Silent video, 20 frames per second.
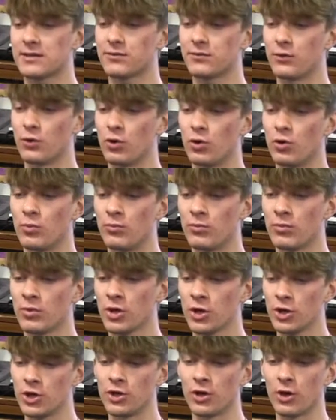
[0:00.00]

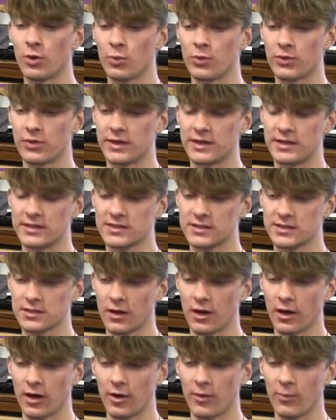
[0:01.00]
form, with this
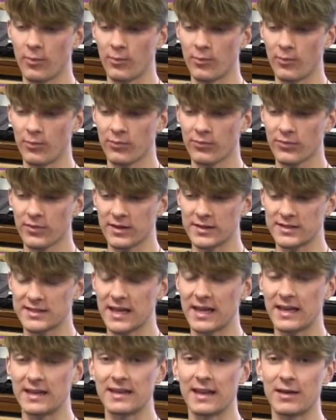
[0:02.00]
this
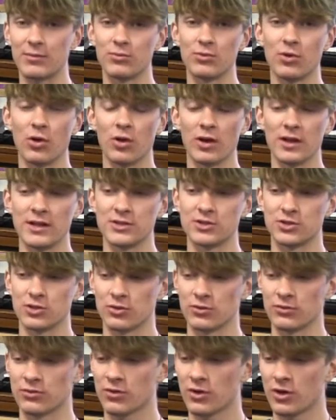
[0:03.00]
in-depth knowledge
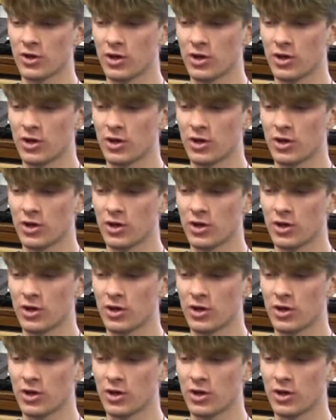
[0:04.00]
of